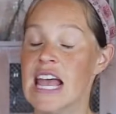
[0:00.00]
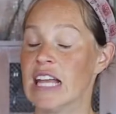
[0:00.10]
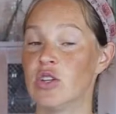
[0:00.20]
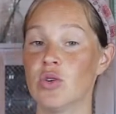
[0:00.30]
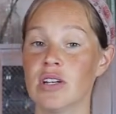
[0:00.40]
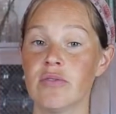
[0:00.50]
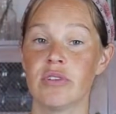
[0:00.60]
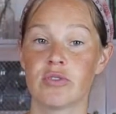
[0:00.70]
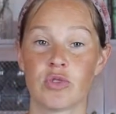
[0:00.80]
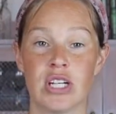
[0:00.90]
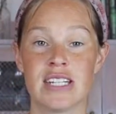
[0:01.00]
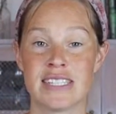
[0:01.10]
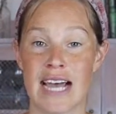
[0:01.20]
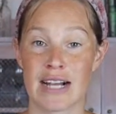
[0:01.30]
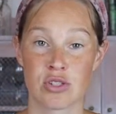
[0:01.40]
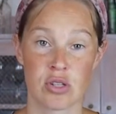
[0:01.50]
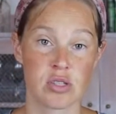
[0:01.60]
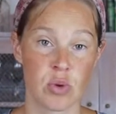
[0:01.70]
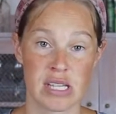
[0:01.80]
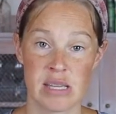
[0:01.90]
And you can feel free to doctor
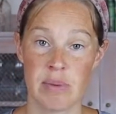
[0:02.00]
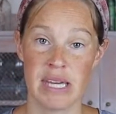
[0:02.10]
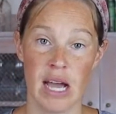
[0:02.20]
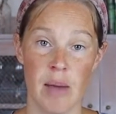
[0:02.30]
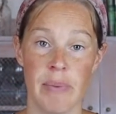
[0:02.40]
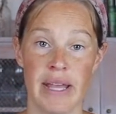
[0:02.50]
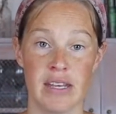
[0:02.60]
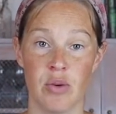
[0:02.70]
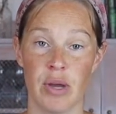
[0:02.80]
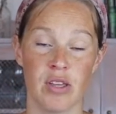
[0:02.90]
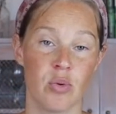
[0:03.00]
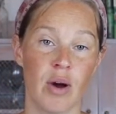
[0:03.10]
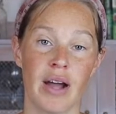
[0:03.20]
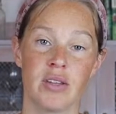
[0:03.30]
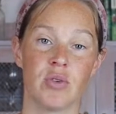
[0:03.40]
this recipe up any way you want.